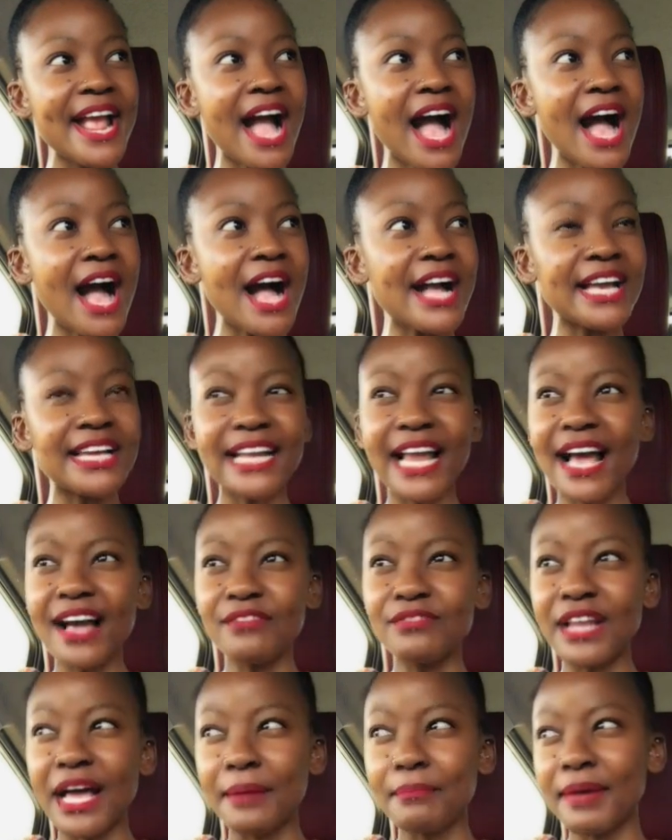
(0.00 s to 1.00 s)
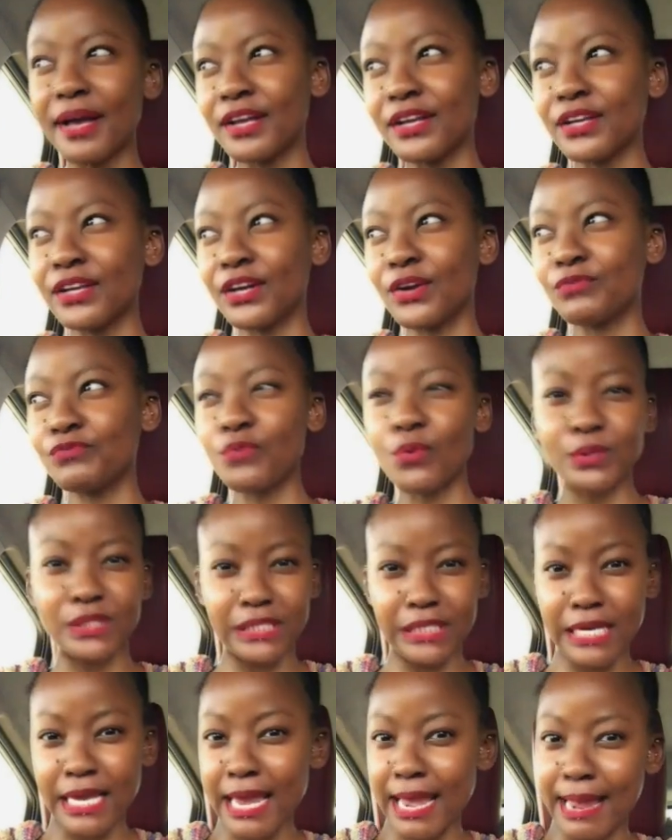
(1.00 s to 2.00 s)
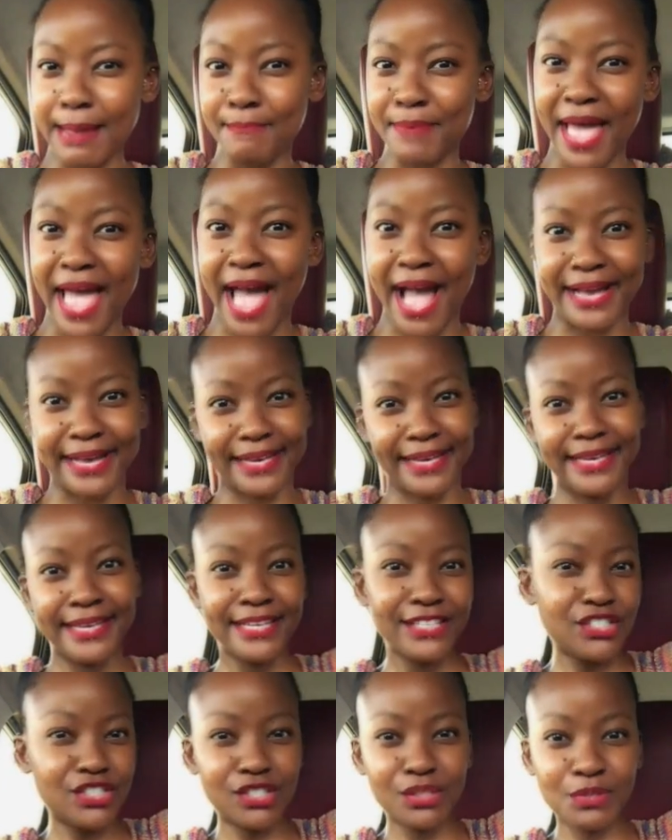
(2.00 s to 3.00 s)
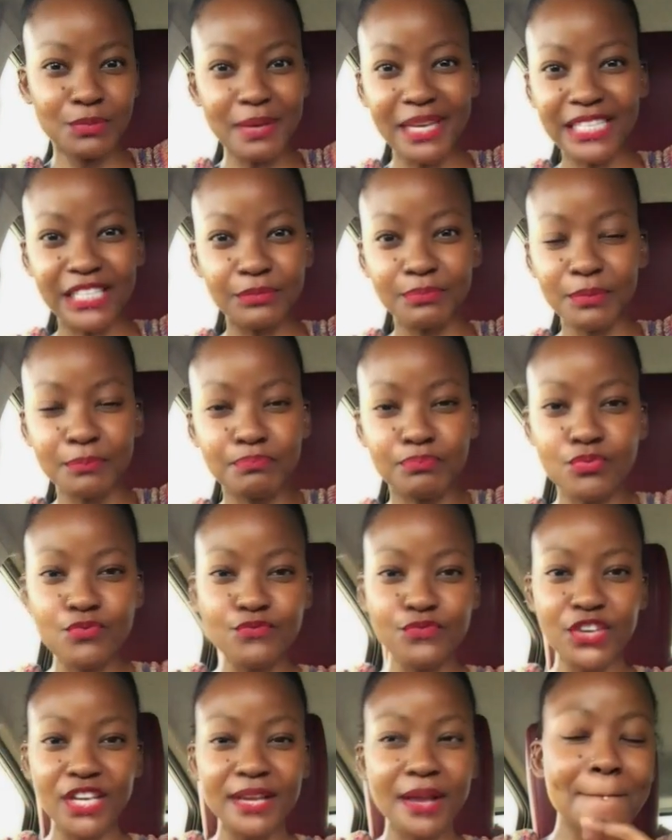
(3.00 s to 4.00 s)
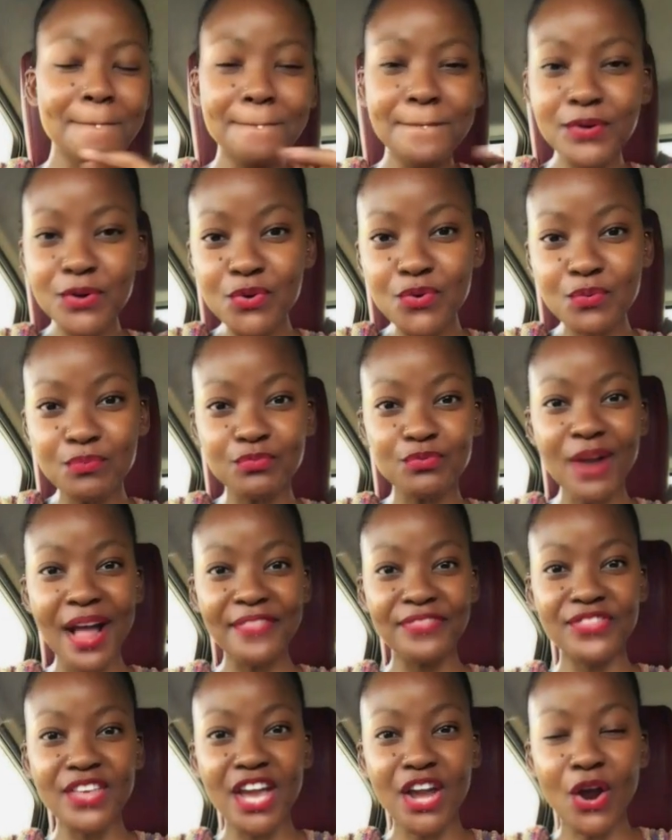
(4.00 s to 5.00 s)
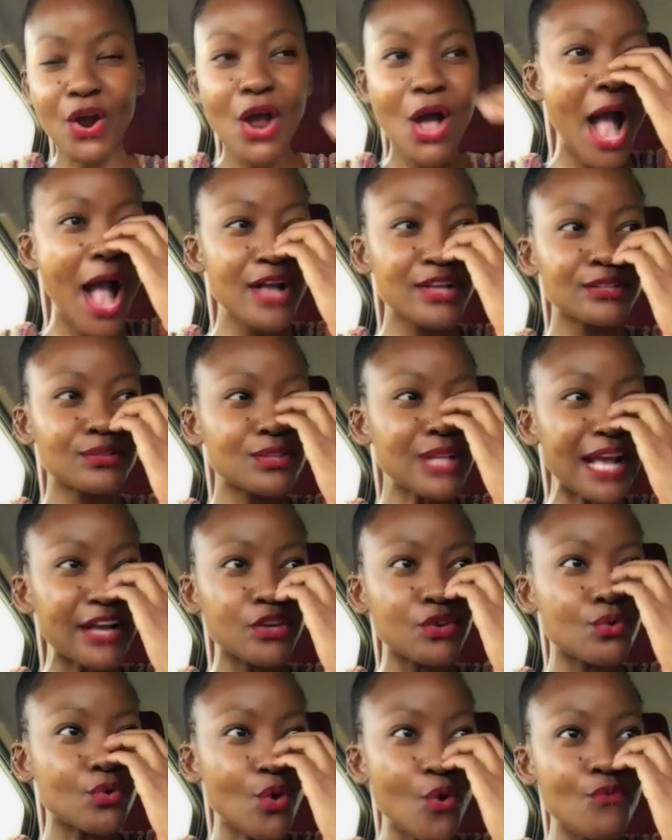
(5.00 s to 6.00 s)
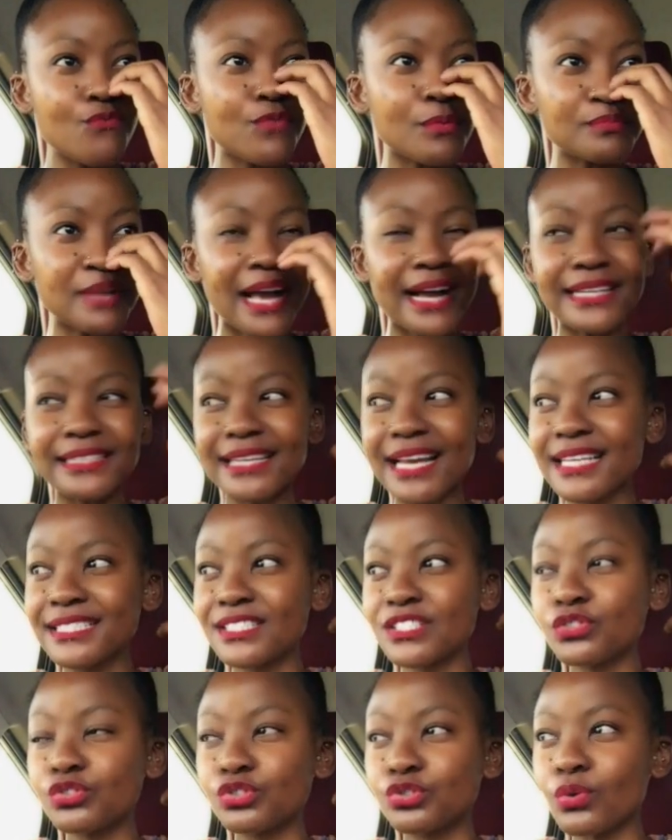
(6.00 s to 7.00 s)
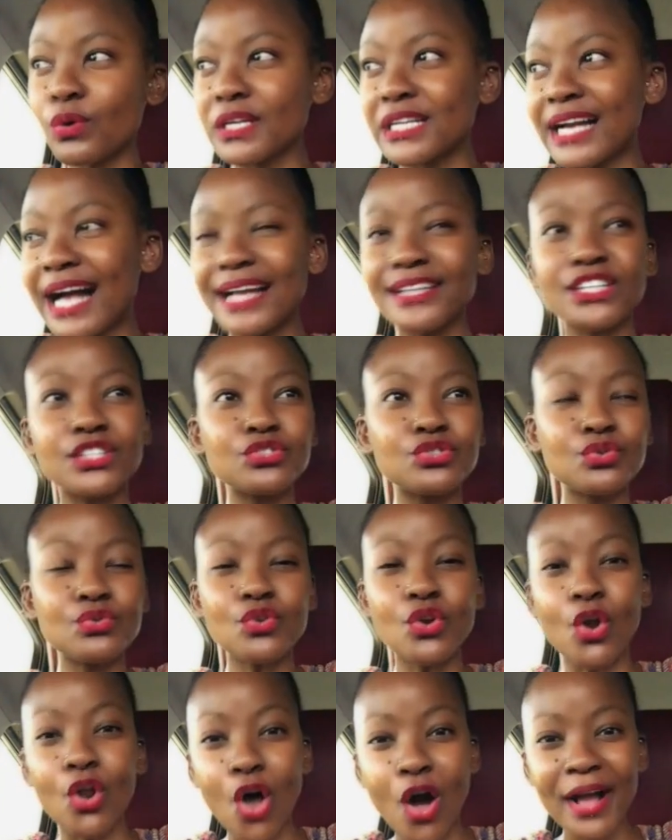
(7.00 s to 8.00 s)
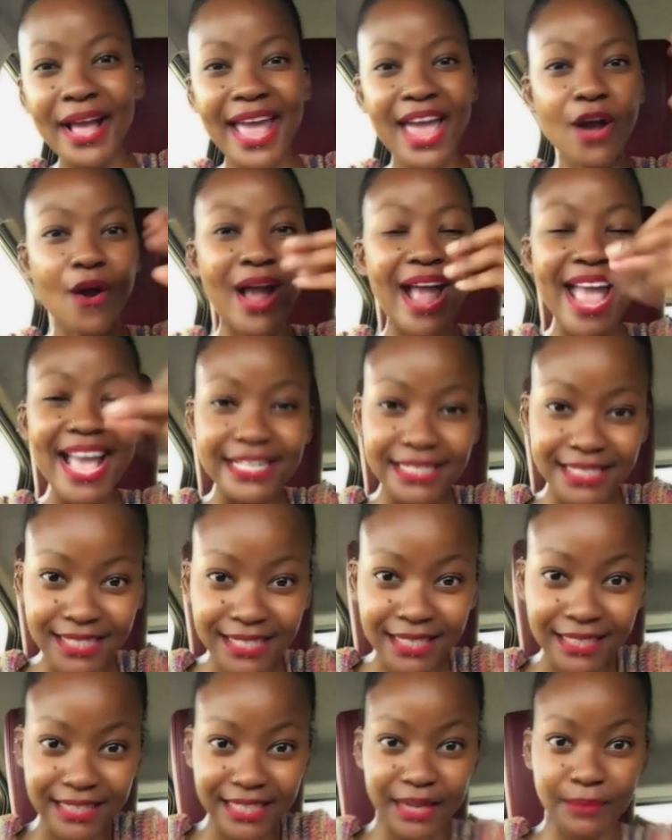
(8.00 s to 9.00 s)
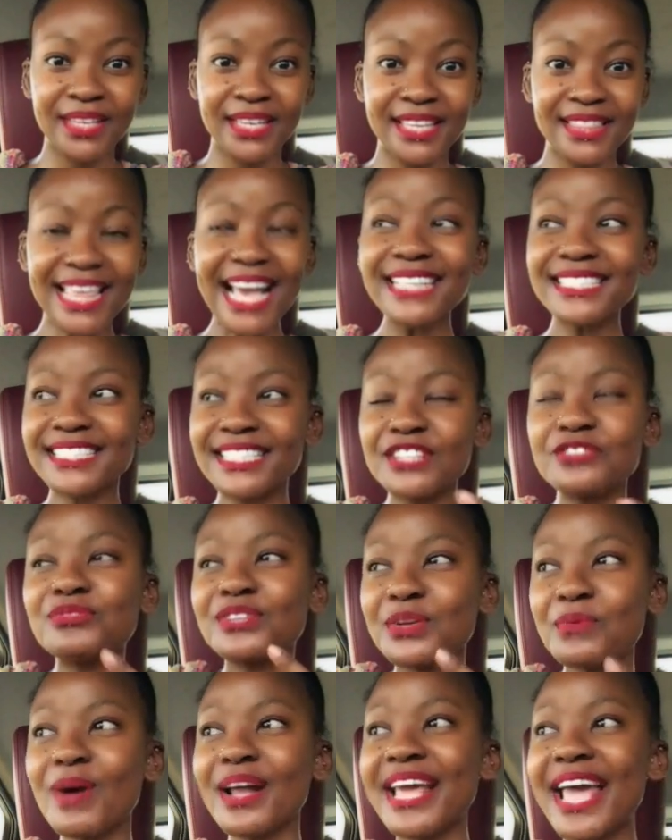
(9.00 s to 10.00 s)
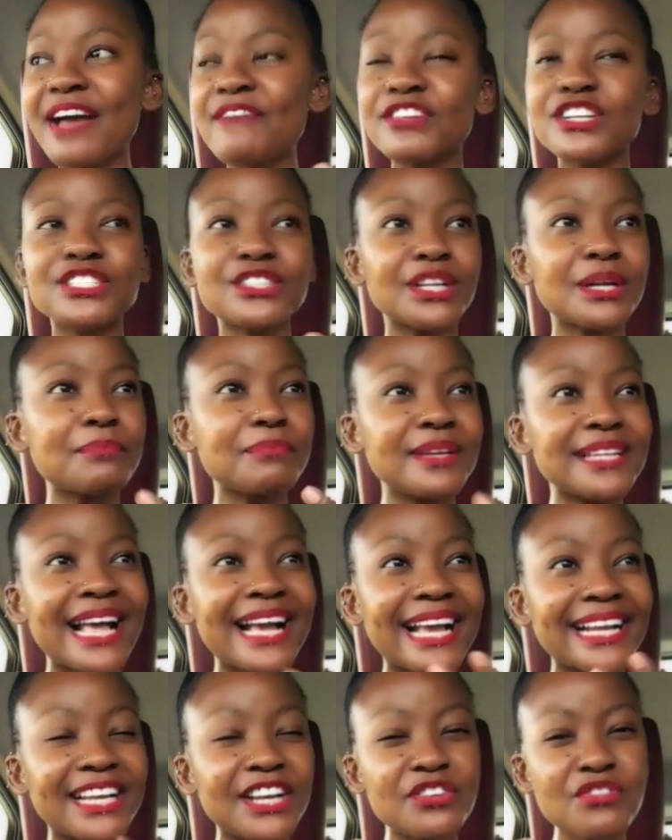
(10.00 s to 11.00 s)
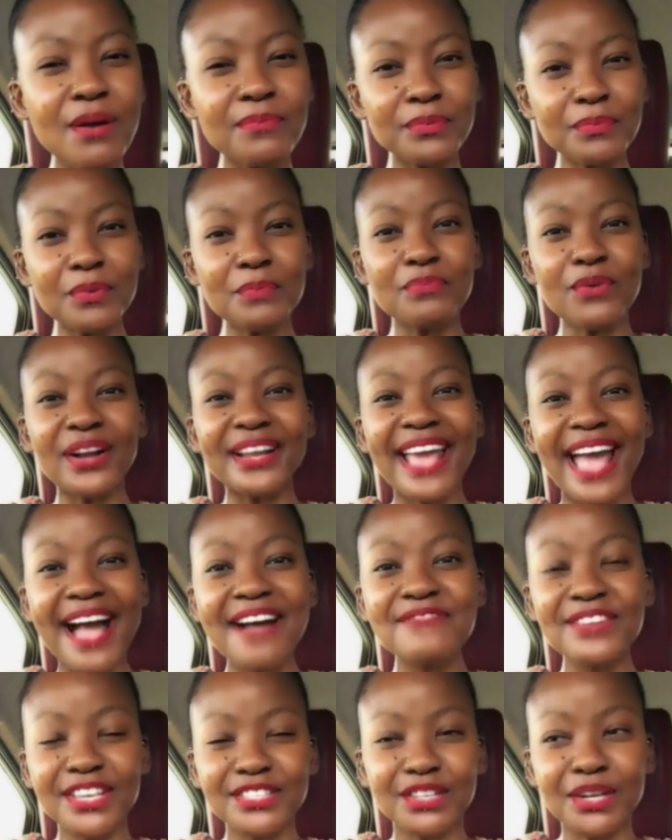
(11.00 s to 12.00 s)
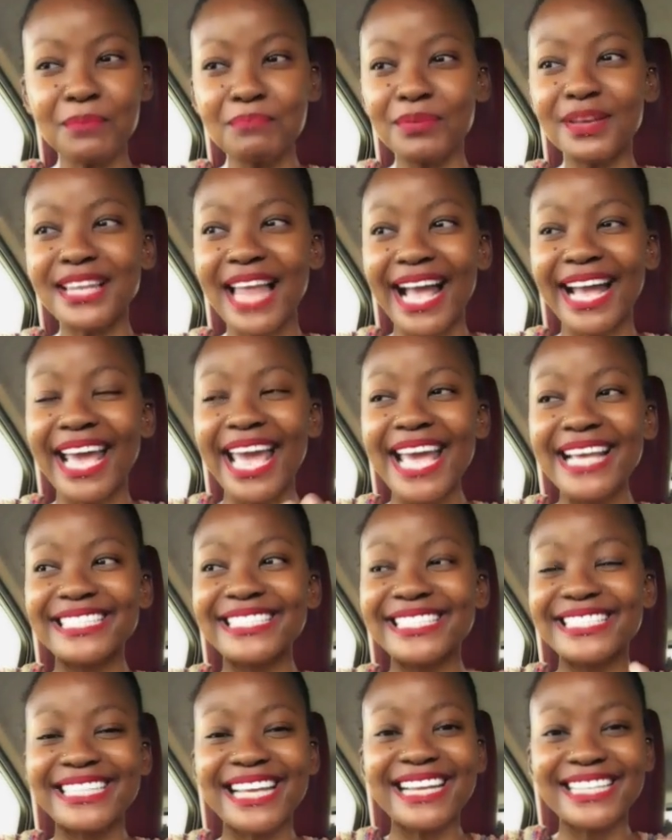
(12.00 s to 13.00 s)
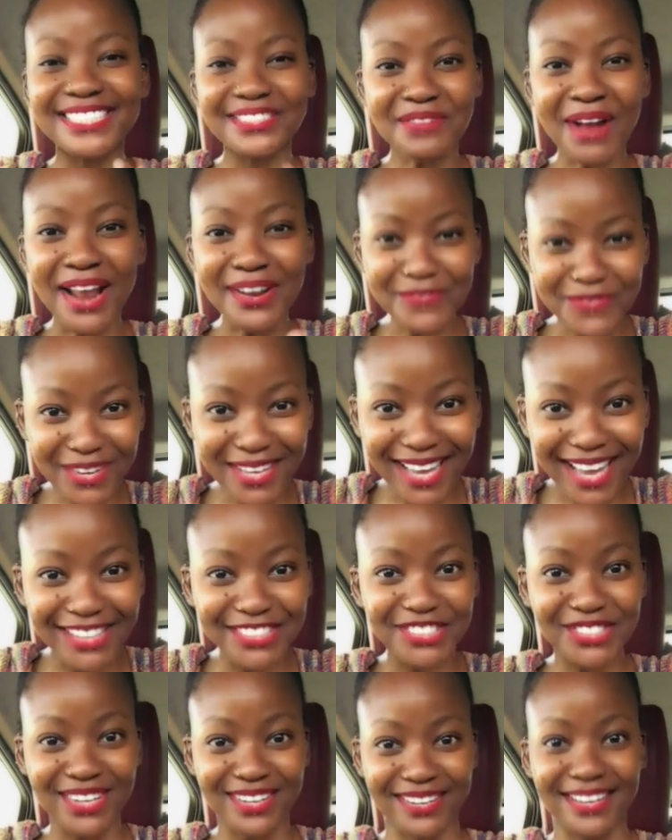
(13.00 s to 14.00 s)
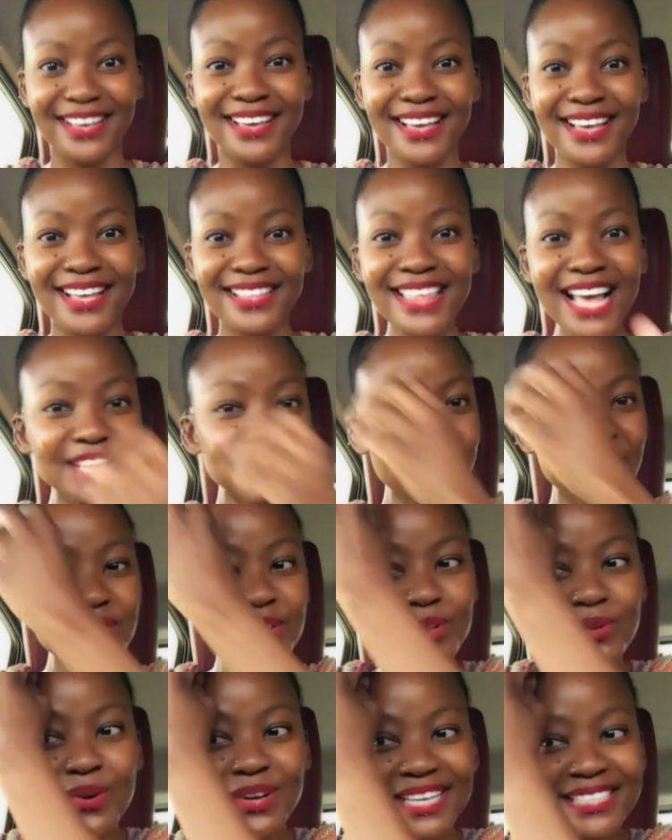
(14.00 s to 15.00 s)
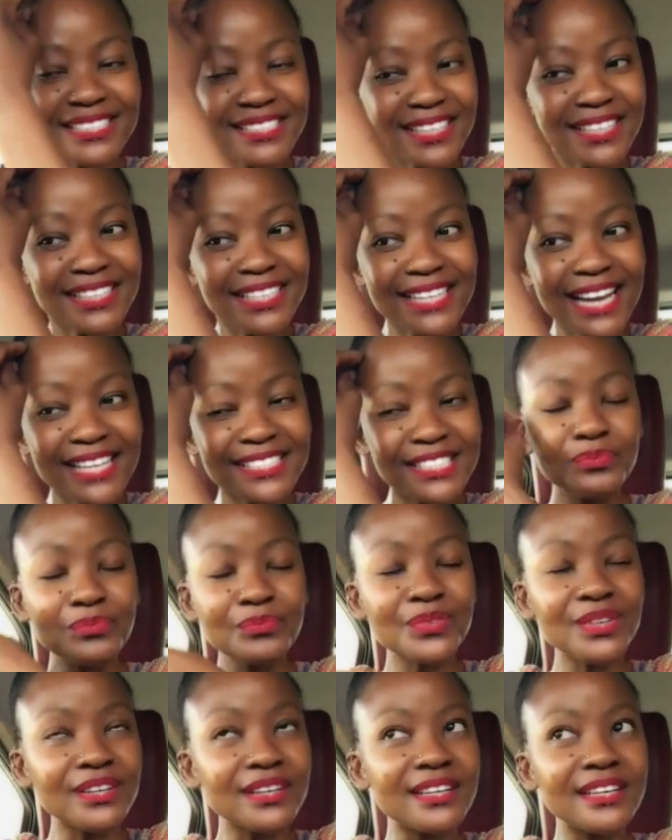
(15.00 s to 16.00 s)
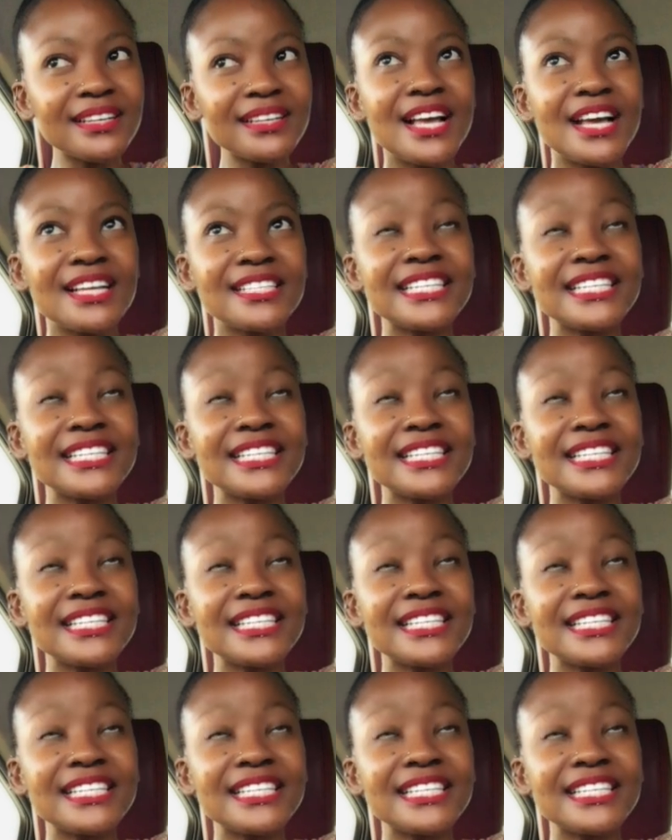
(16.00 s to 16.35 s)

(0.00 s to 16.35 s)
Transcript: uh, can i have like my 4c hair back just to make it a little bit boovy boom right there like you go from like a nice little shortcut to long hair instantly that's literally what heaven is going to be like an incorruptible body having is going to be like instant gratification that's why the lord instilled in us uh,